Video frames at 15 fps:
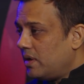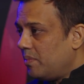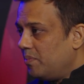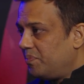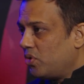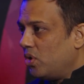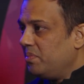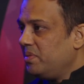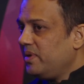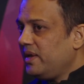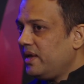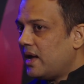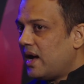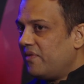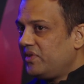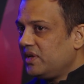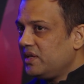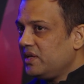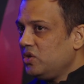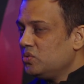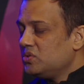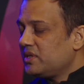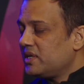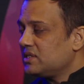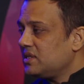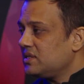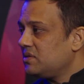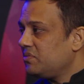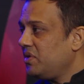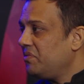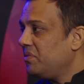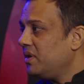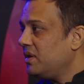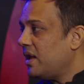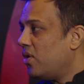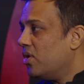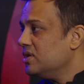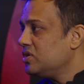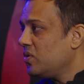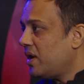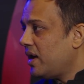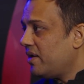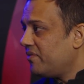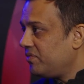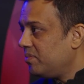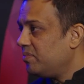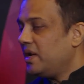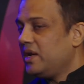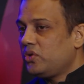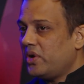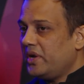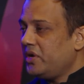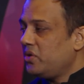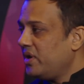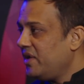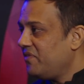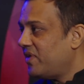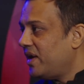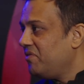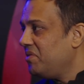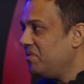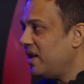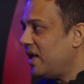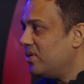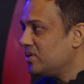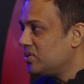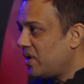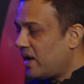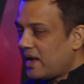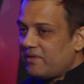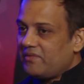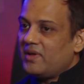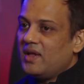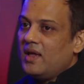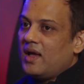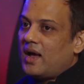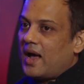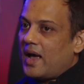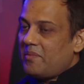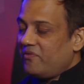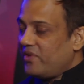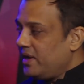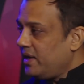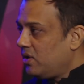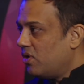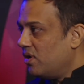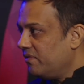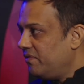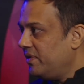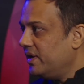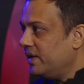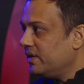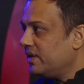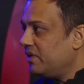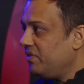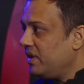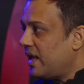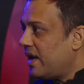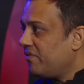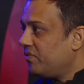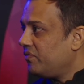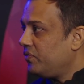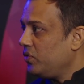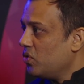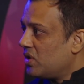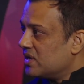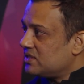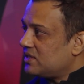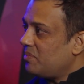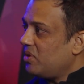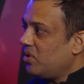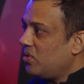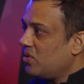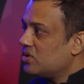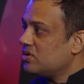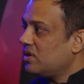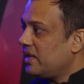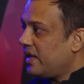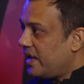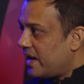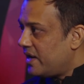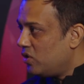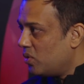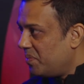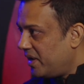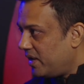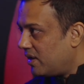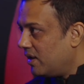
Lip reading: probably after the use cases we will also have in 2025. We will also have. I'm very confident that we'll have few customer logos on the AI domain,